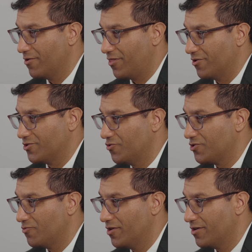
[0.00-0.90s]
with our
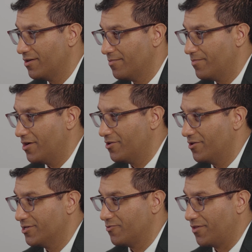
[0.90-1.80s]
social work
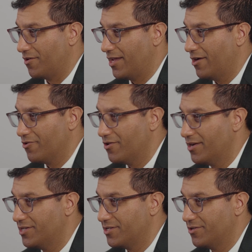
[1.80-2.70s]
partners, with our care
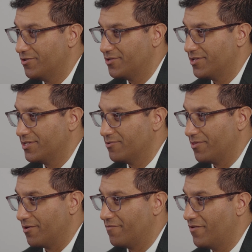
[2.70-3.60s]
coordination nurses,
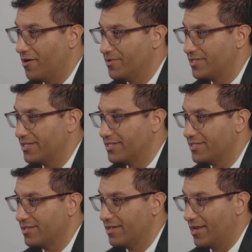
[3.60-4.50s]
with our
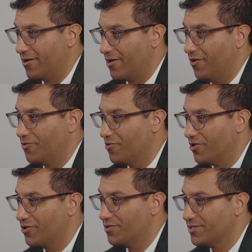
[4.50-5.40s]
pharmacists and our health
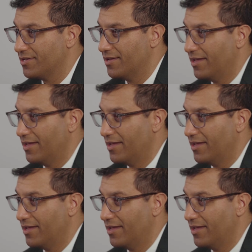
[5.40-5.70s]
workers.